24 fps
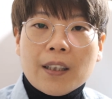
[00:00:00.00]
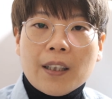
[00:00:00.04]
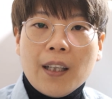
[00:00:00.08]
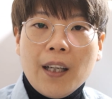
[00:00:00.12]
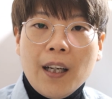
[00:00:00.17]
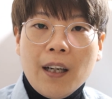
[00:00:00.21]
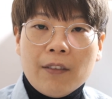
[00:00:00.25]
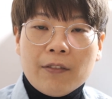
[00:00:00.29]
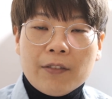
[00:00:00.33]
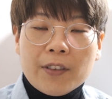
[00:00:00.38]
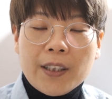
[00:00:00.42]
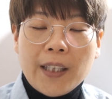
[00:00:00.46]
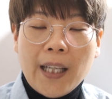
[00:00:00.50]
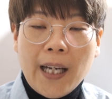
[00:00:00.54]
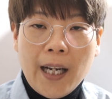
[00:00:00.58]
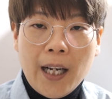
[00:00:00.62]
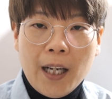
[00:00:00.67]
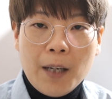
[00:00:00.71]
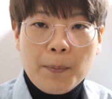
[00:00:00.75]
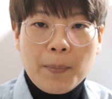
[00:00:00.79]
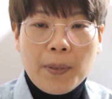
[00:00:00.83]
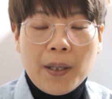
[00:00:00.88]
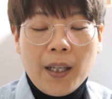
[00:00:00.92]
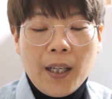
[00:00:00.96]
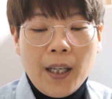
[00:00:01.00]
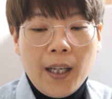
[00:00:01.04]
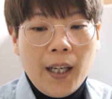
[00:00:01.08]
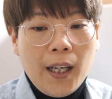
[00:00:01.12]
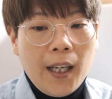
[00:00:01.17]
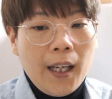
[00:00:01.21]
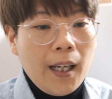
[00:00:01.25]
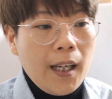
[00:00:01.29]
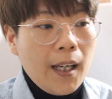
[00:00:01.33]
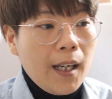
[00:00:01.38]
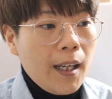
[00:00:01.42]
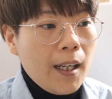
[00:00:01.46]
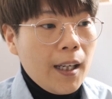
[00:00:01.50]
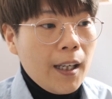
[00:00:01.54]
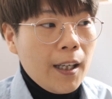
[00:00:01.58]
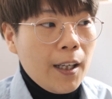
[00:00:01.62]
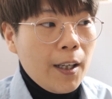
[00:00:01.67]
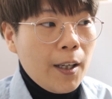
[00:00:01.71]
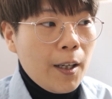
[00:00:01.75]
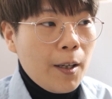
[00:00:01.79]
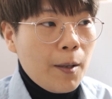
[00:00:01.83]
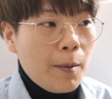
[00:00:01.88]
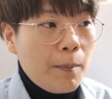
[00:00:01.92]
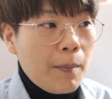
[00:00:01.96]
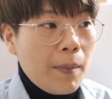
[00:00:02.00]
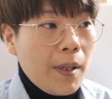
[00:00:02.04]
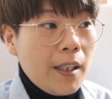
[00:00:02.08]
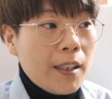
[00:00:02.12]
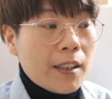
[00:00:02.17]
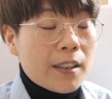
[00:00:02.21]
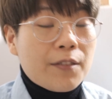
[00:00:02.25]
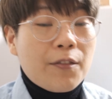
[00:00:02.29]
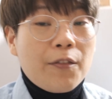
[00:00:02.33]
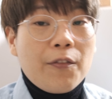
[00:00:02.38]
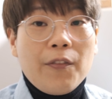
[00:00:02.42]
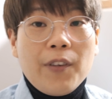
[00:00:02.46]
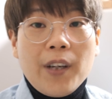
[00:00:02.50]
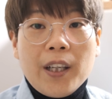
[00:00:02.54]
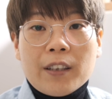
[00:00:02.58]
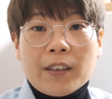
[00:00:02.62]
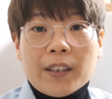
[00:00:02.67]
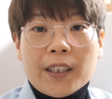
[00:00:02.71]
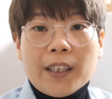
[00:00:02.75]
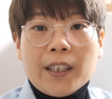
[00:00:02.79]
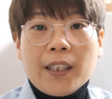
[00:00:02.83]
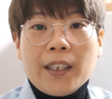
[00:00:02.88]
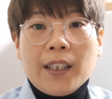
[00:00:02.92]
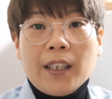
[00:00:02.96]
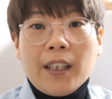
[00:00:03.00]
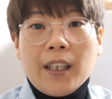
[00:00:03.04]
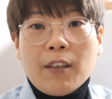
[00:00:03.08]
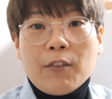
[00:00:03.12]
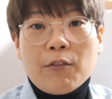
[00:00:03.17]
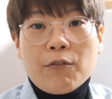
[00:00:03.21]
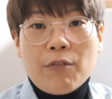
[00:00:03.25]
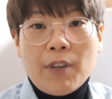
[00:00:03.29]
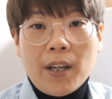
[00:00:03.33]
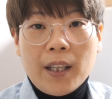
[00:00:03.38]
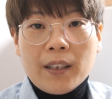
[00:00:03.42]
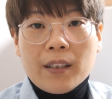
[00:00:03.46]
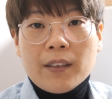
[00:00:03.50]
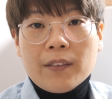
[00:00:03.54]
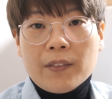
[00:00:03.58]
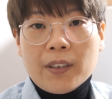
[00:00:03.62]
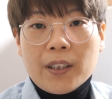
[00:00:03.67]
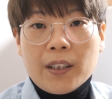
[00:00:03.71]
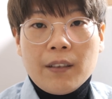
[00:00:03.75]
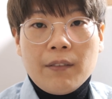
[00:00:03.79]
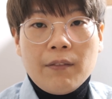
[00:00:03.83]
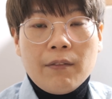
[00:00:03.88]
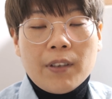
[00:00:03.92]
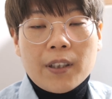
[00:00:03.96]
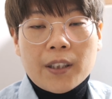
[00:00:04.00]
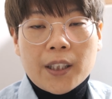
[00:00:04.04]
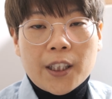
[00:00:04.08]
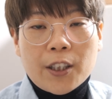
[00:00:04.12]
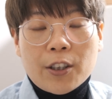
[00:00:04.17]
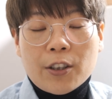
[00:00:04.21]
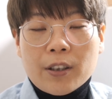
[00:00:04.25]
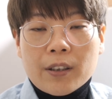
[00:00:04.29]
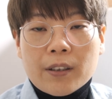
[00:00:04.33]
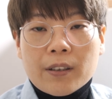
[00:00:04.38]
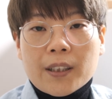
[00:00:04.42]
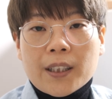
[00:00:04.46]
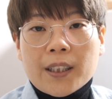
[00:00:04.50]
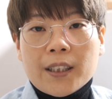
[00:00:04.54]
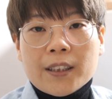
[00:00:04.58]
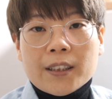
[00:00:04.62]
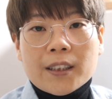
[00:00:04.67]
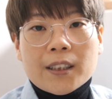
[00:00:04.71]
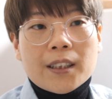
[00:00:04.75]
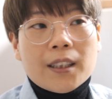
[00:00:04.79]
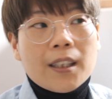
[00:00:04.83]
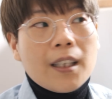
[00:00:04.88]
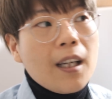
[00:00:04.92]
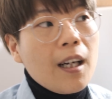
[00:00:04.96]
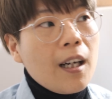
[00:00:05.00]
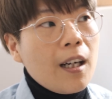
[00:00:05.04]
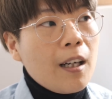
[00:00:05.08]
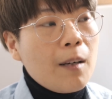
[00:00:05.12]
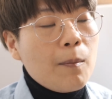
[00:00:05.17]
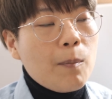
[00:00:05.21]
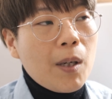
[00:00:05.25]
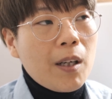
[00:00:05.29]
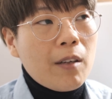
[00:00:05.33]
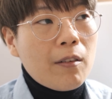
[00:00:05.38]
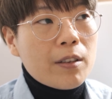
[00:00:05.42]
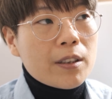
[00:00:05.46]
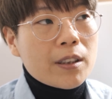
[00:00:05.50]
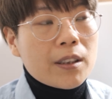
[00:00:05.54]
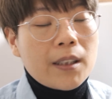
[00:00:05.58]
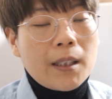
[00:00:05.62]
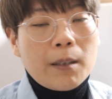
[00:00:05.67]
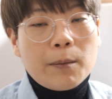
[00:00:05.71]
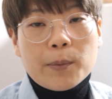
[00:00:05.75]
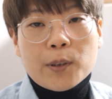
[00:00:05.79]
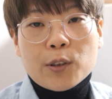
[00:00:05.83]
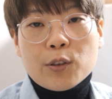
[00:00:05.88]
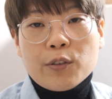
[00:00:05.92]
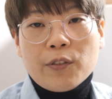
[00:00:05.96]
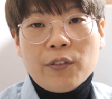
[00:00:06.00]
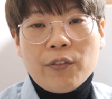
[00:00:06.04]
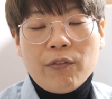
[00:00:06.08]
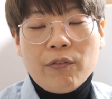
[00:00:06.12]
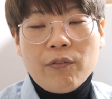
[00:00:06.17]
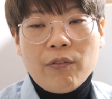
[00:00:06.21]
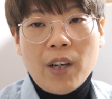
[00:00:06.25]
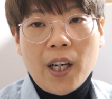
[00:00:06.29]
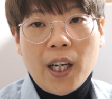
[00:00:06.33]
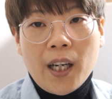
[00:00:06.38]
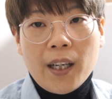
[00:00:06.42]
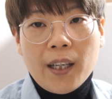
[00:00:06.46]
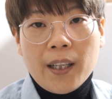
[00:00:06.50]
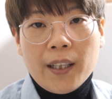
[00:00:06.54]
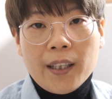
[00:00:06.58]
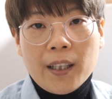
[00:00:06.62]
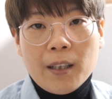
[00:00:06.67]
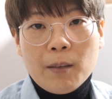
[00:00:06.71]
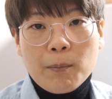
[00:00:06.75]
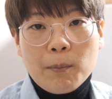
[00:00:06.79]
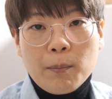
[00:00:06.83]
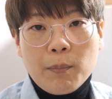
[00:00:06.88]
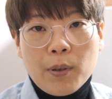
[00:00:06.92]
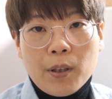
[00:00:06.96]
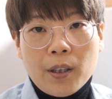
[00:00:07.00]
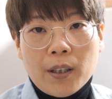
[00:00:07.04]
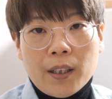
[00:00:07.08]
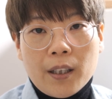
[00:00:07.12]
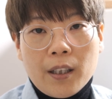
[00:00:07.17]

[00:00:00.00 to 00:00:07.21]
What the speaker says: LV app. It's very relevant, very current. I was able to find and book a